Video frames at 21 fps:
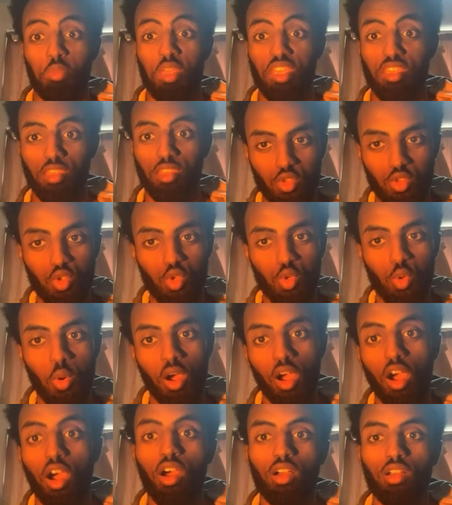me. You
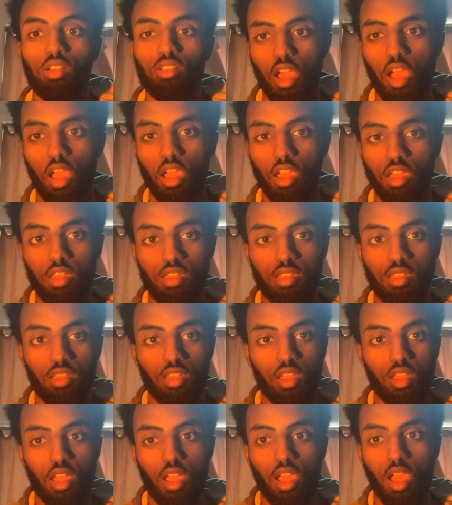are a
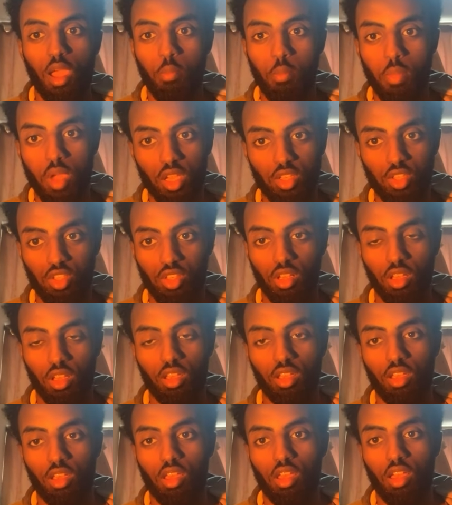
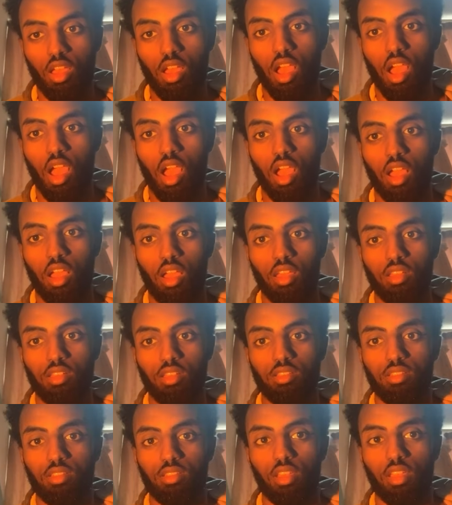mixture
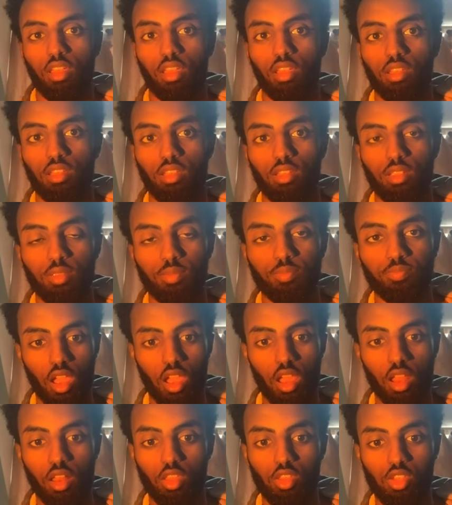and a
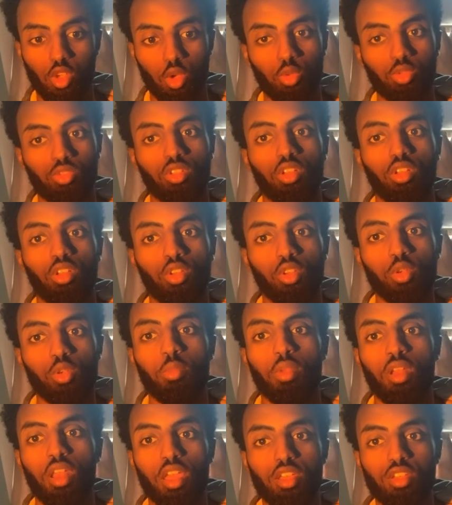total
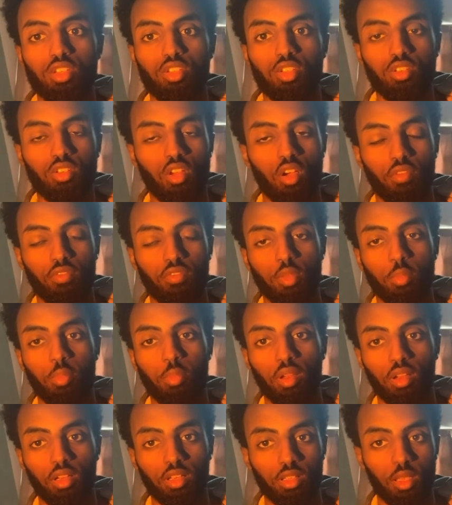accumulation of the
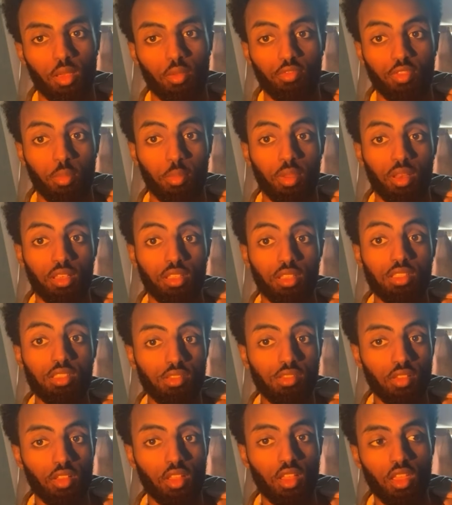
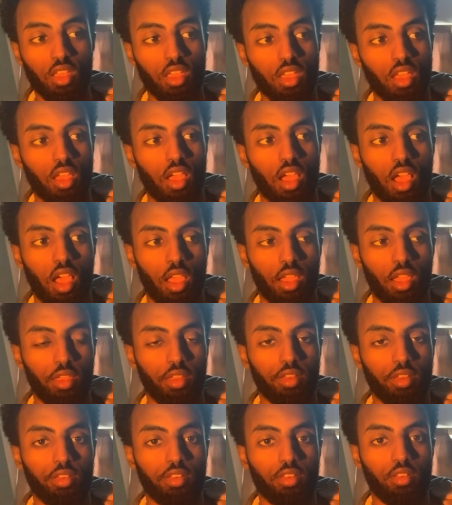beliefs
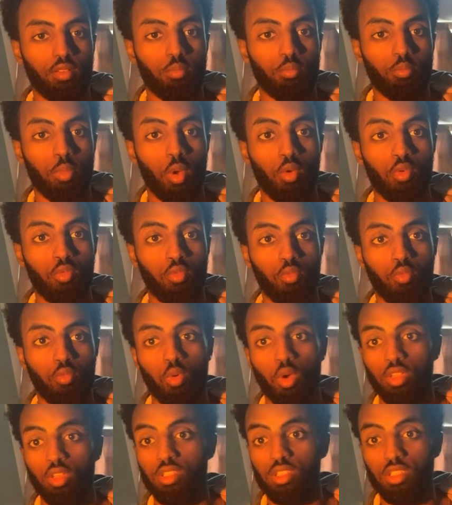and both
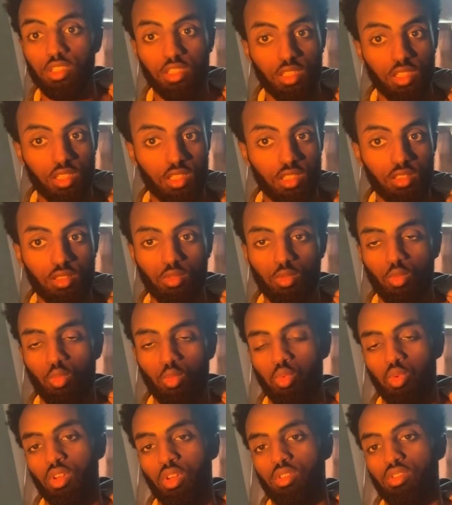what you see,
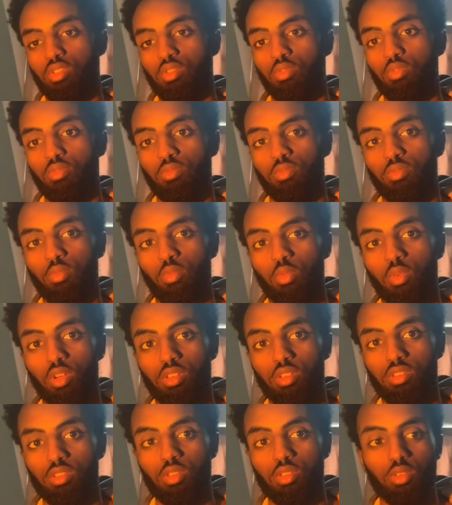what
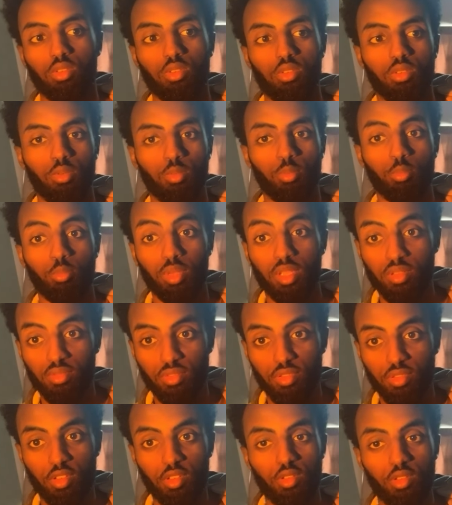you've been
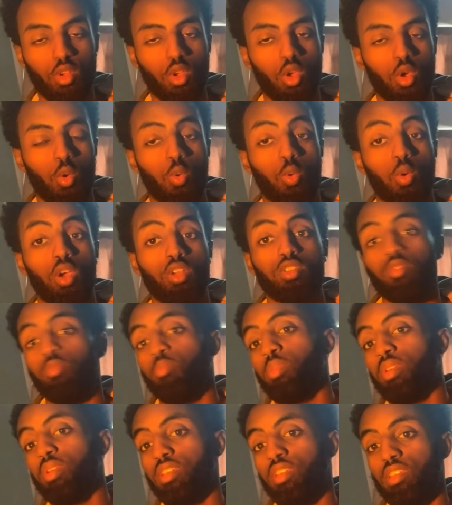through, what
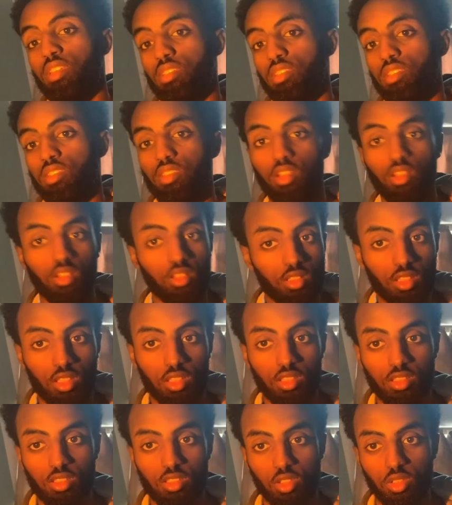you've been instilled
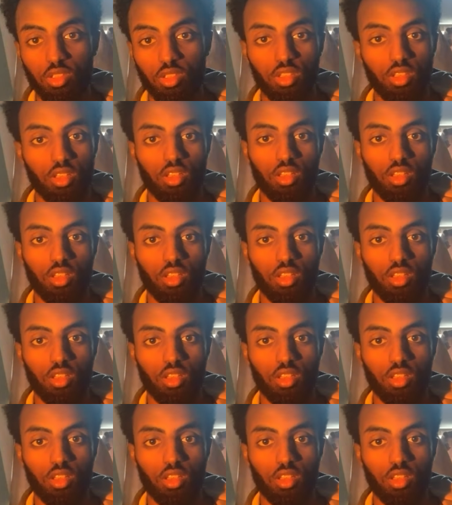into